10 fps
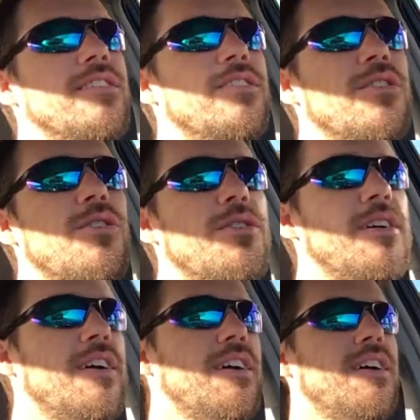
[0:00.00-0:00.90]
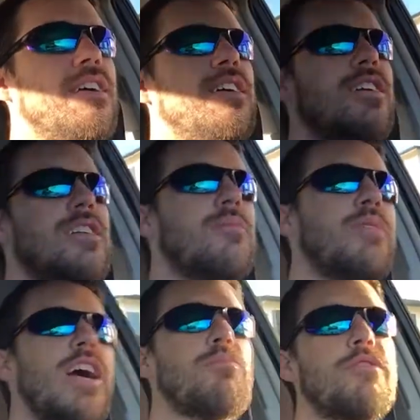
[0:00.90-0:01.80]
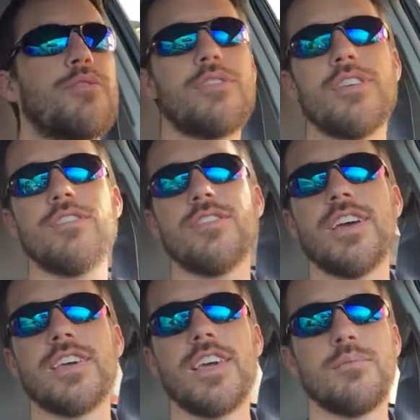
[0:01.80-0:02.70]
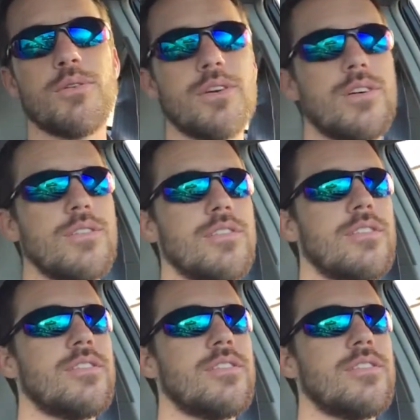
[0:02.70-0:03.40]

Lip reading: So, back before the internet came around,